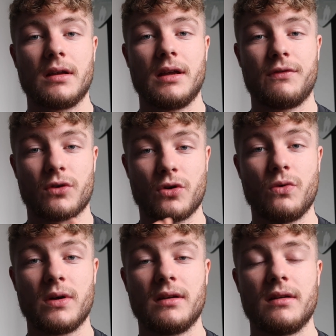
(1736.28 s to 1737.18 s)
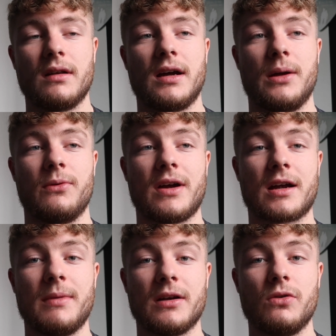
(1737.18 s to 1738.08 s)
If you're going, I would
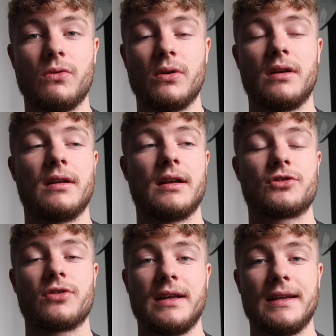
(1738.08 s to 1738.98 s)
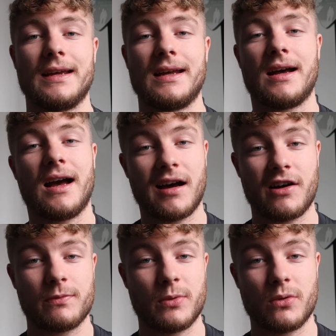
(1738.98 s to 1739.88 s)
recommend going and trying to get a
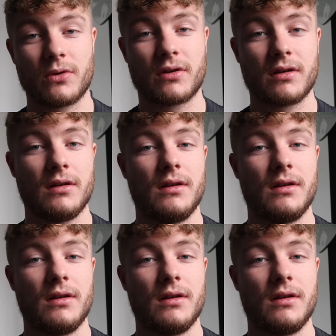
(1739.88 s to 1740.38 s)
half board.